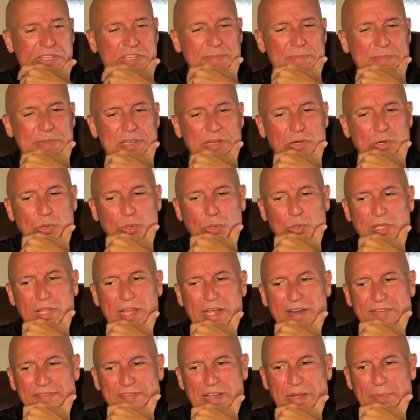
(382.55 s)
give me a whole
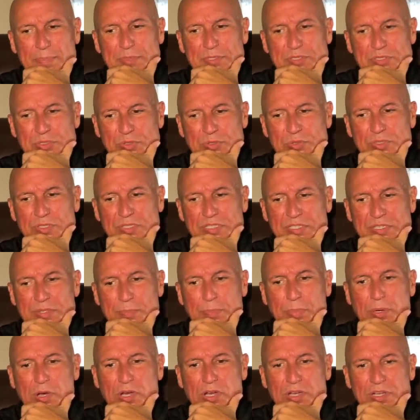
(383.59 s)
lot of opportunity to
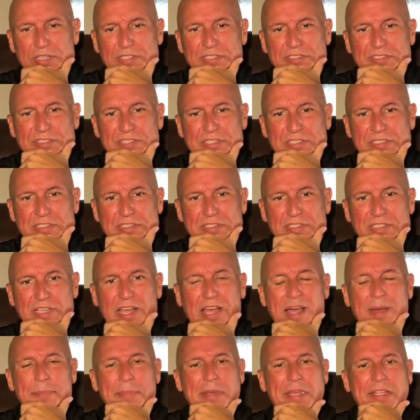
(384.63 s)
pause and
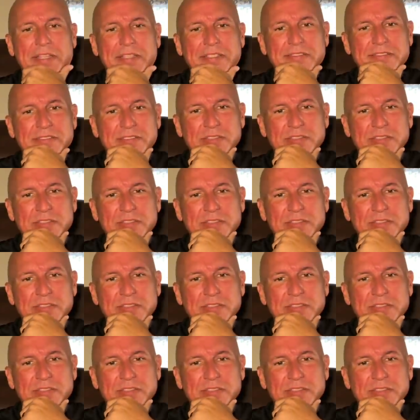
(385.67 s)
comment.